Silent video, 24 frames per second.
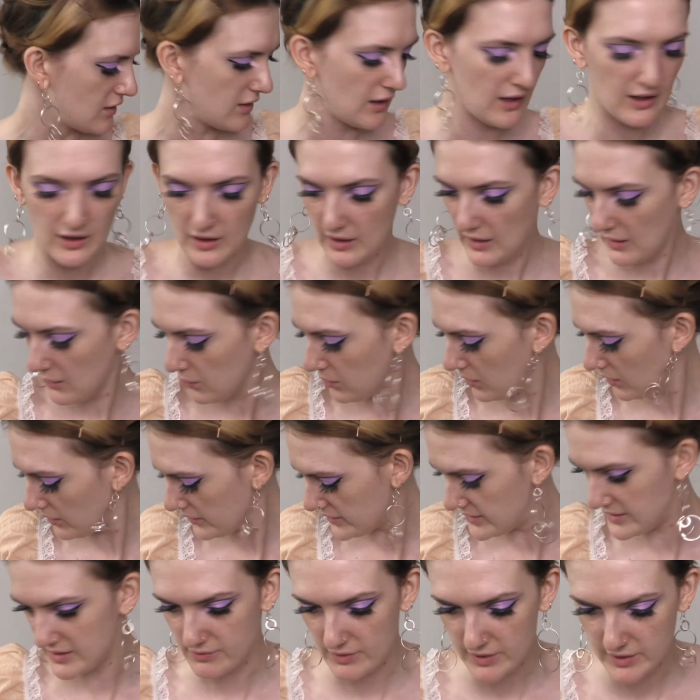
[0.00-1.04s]
How hot is
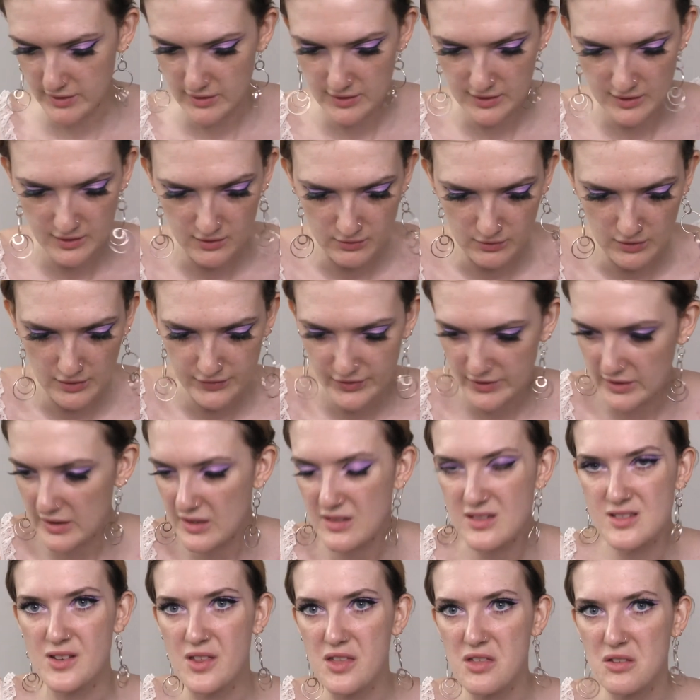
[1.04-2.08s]
it right now? I feel like there's a
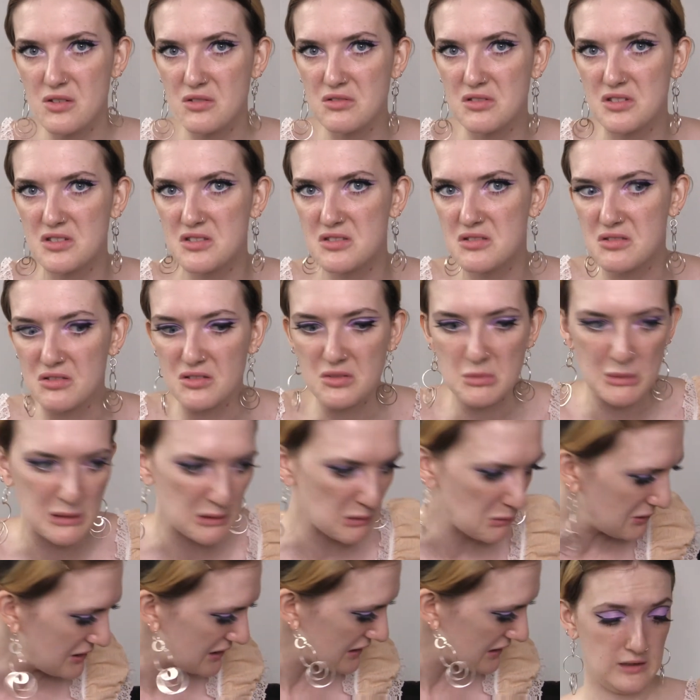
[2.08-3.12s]
thunderstorm on the
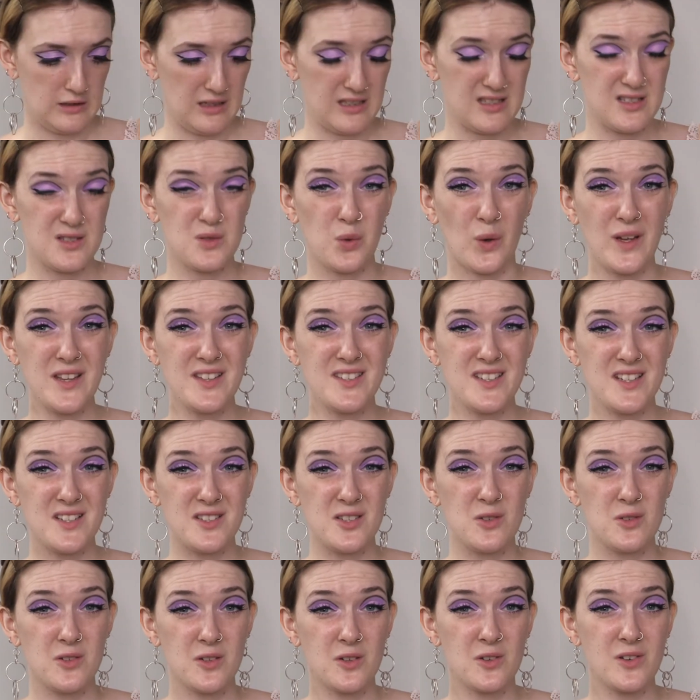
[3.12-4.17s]
way. 22
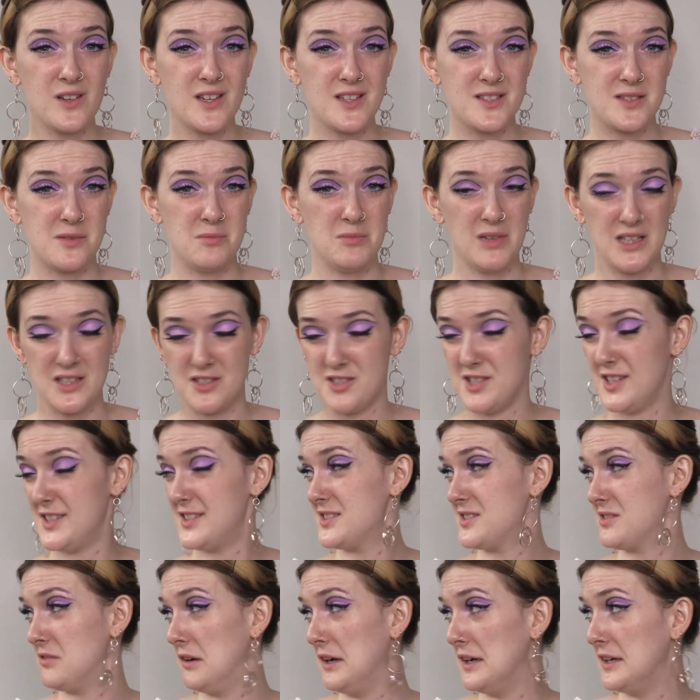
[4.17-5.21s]
degrees in Manchester
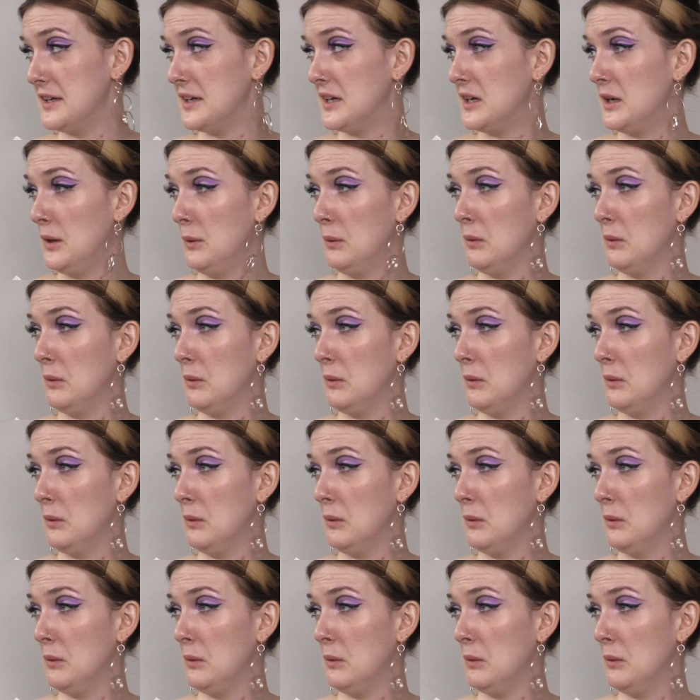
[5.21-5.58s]
right now.